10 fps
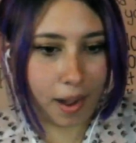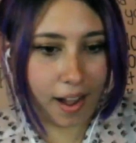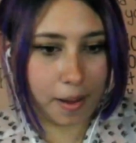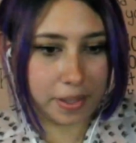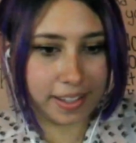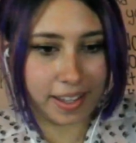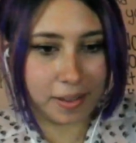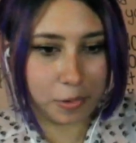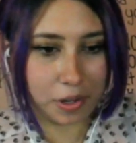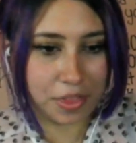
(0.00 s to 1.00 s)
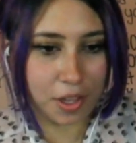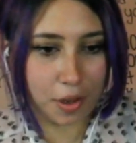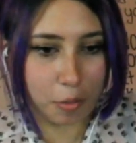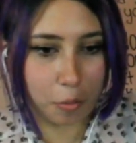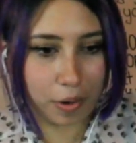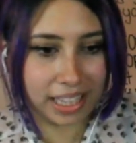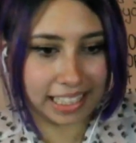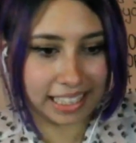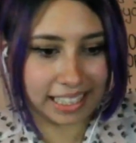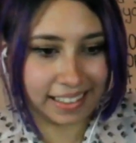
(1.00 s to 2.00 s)
up. He came with you
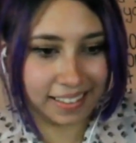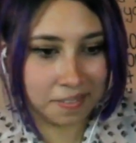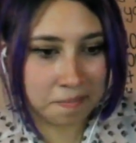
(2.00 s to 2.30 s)
willingly.